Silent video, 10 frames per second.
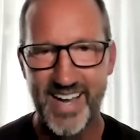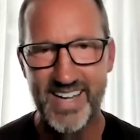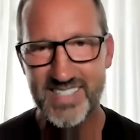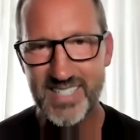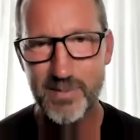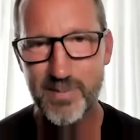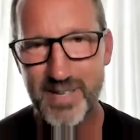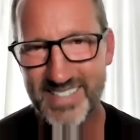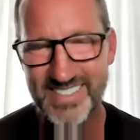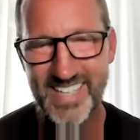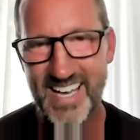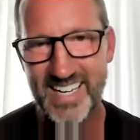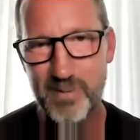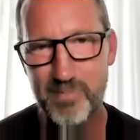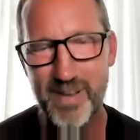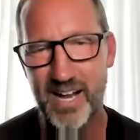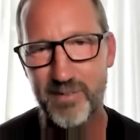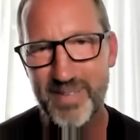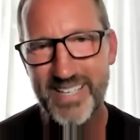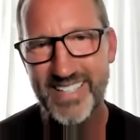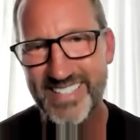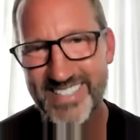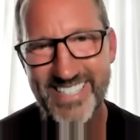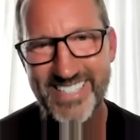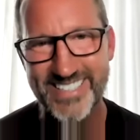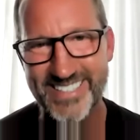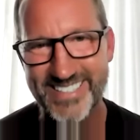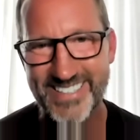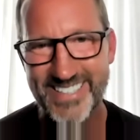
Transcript: I just need to be excited about being consistent,